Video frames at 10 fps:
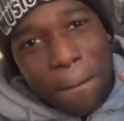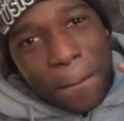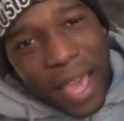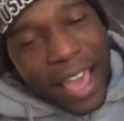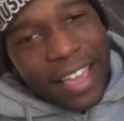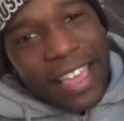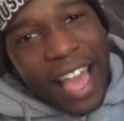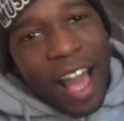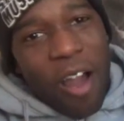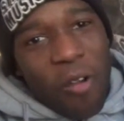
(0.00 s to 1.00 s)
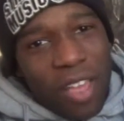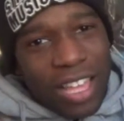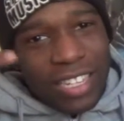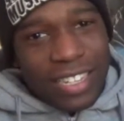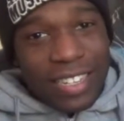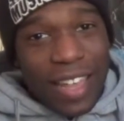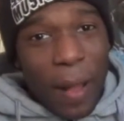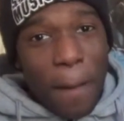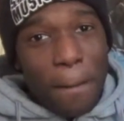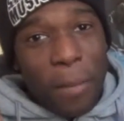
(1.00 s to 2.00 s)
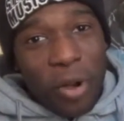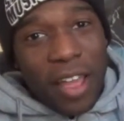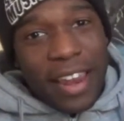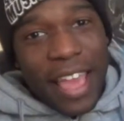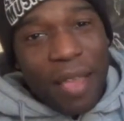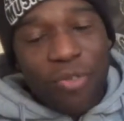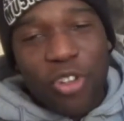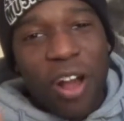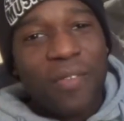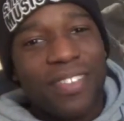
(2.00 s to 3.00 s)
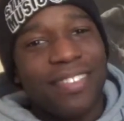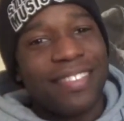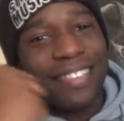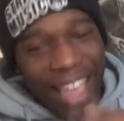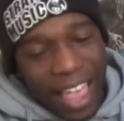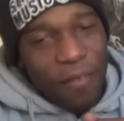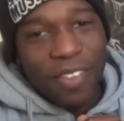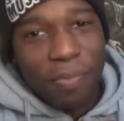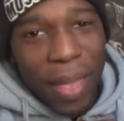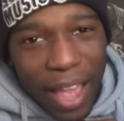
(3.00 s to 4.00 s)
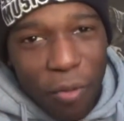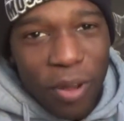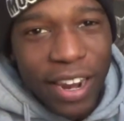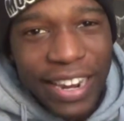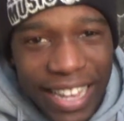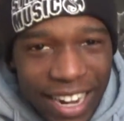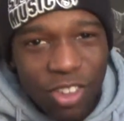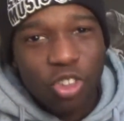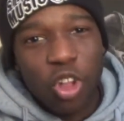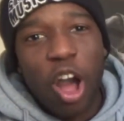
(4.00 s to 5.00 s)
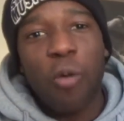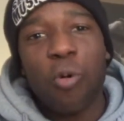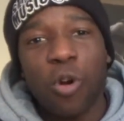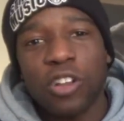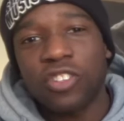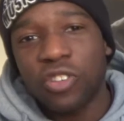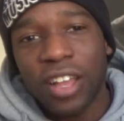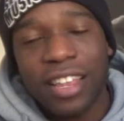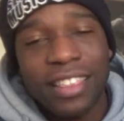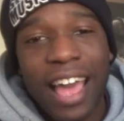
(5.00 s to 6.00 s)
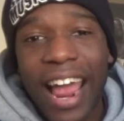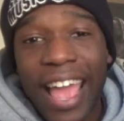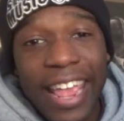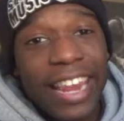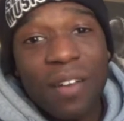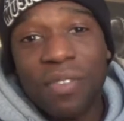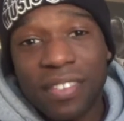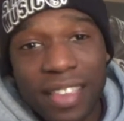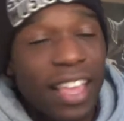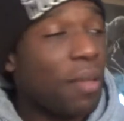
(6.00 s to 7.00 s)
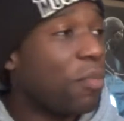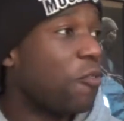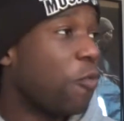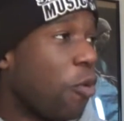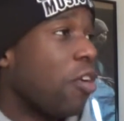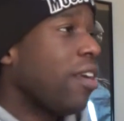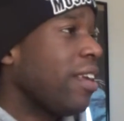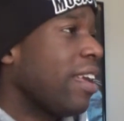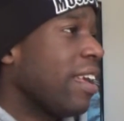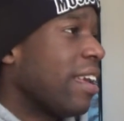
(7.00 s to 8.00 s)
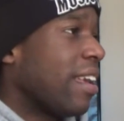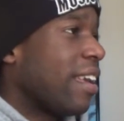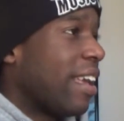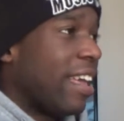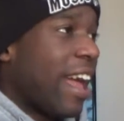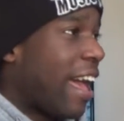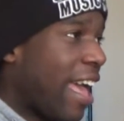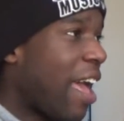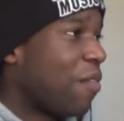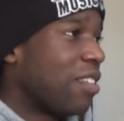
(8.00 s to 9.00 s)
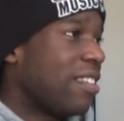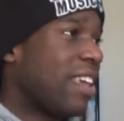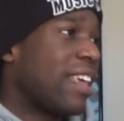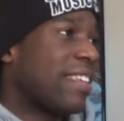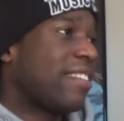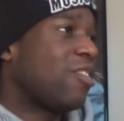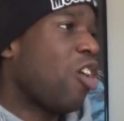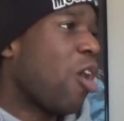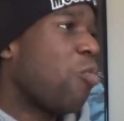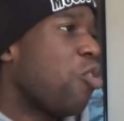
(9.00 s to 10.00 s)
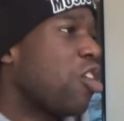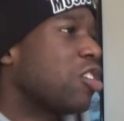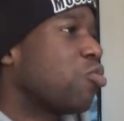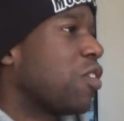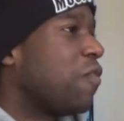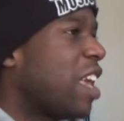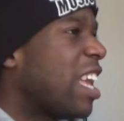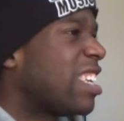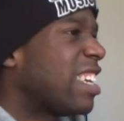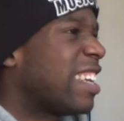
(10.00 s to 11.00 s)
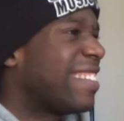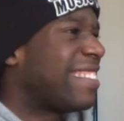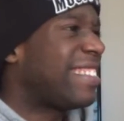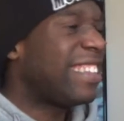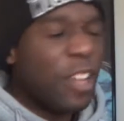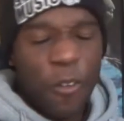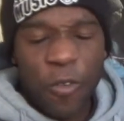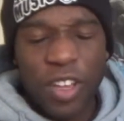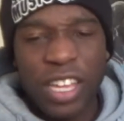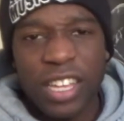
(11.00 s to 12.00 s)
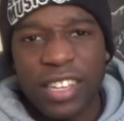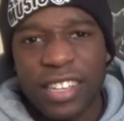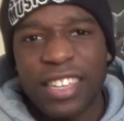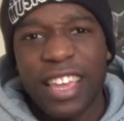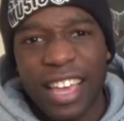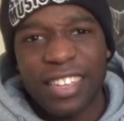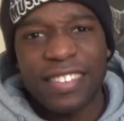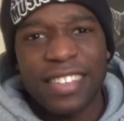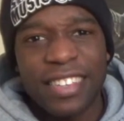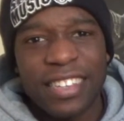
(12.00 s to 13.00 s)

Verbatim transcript: back, y'all. It's your boy named Jarvis Davis back with another Star Wars trailer that I ain't never seen before. And I haven't. Says Star Wars Revenge of the Sith. Yes.